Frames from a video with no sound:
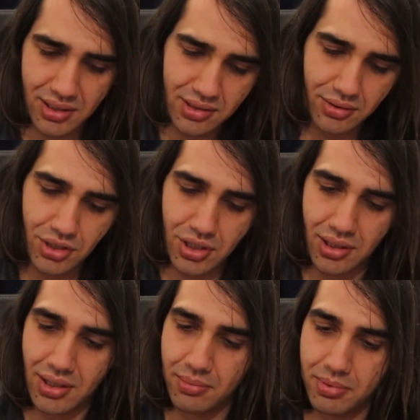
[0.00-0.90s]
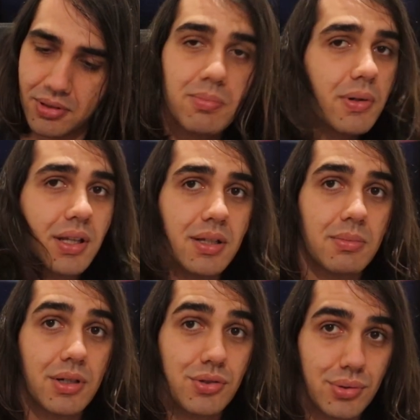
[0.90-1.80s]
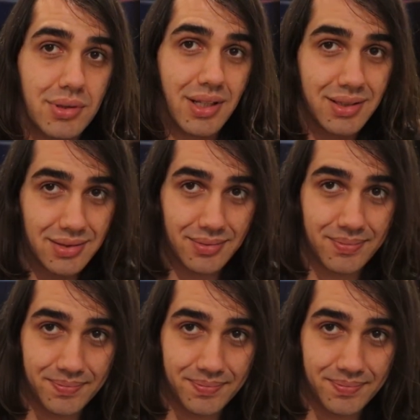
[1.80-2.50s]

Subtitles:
so the shirt clip is pretty much useless.